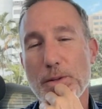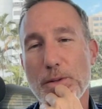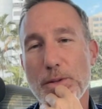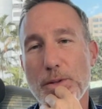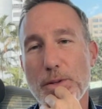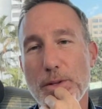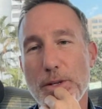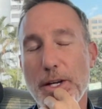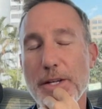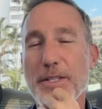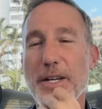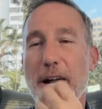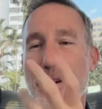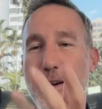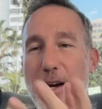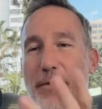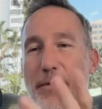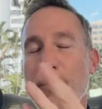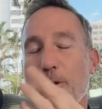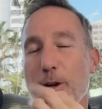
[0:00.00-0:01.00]
because
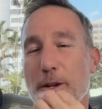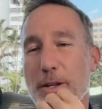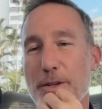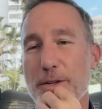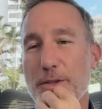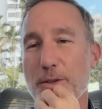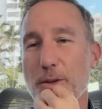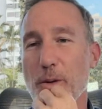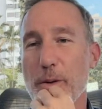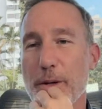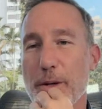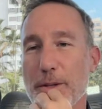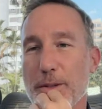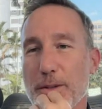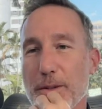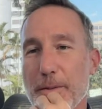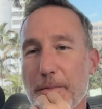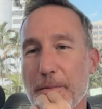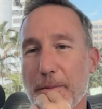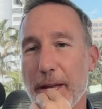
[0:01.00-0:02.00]
I've heard of these
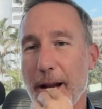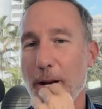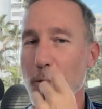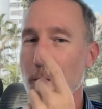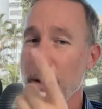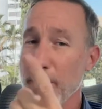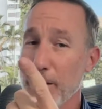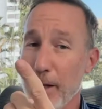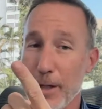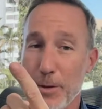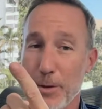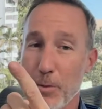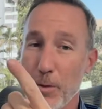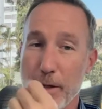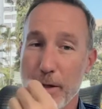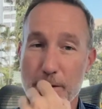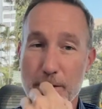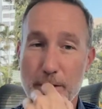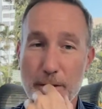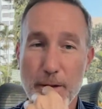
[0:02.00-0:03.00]
stories, and it only takes
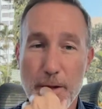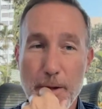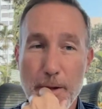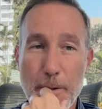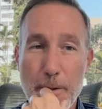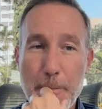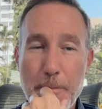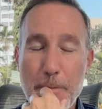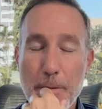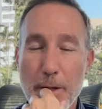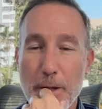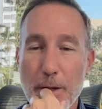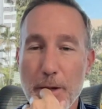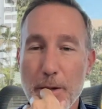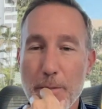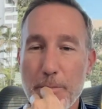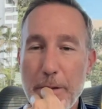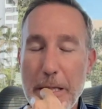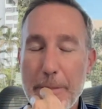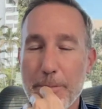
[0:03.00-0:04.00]
once.
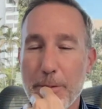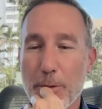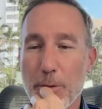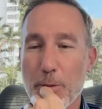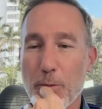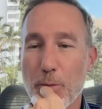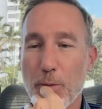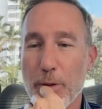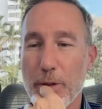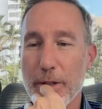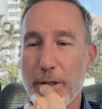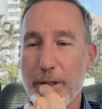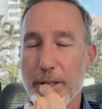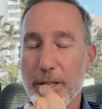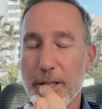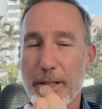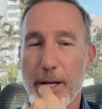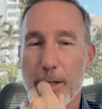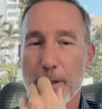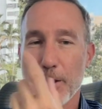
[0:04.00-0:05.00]
People
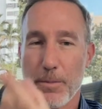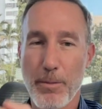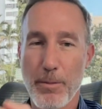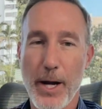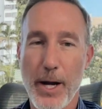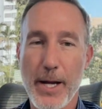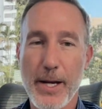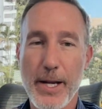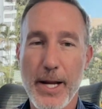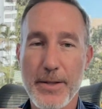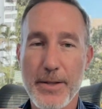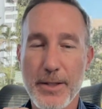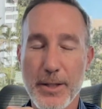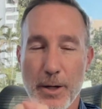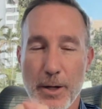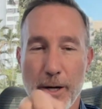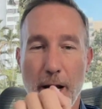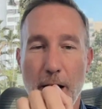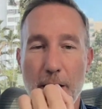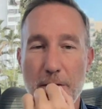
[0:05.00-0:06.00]
would connect to Binance
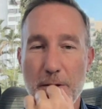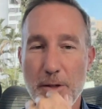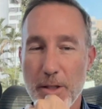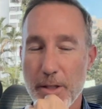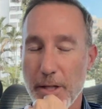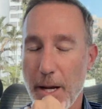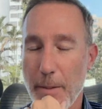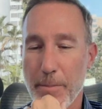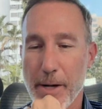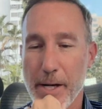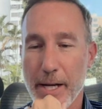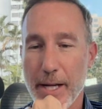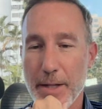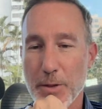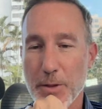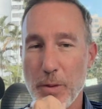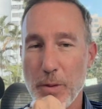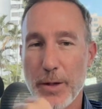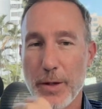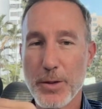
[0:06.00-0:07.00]
International, not
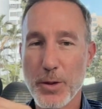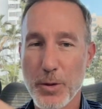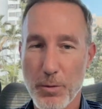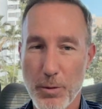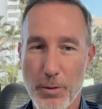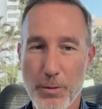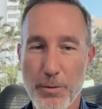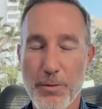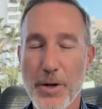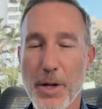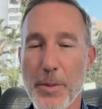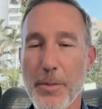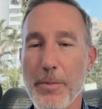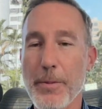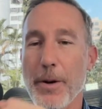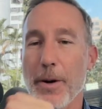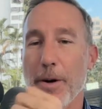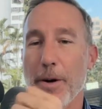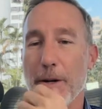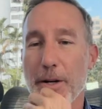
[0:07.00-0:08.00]
Binance U S, who were from
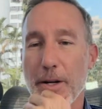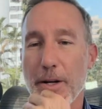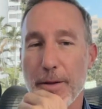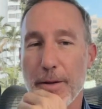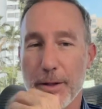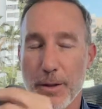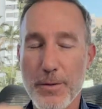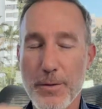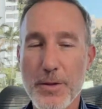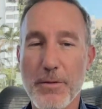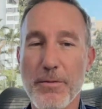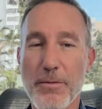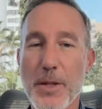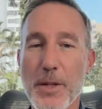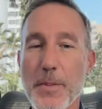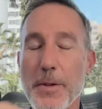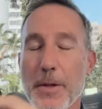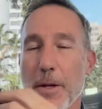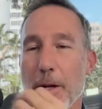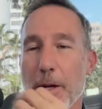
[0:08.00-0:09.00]
America. They'd use the
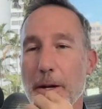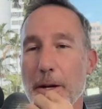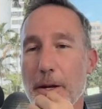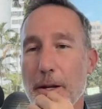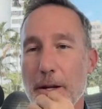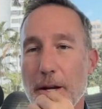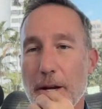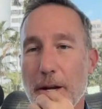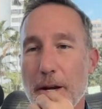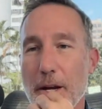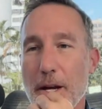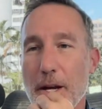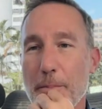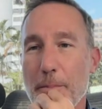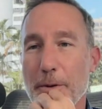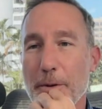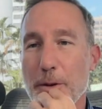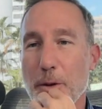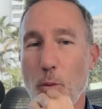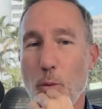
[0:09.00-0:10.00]
V P N.
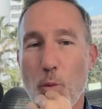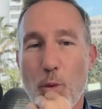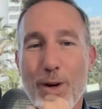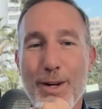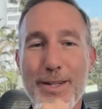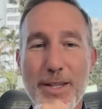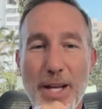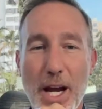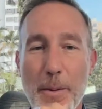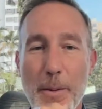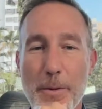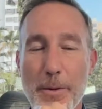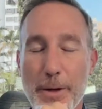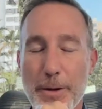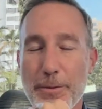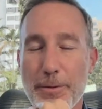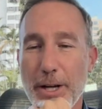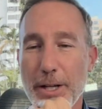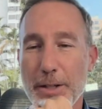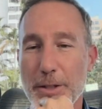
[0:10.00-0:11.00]
But the one time
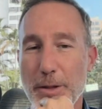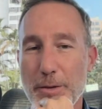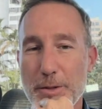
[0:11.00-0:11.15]
they forgot to use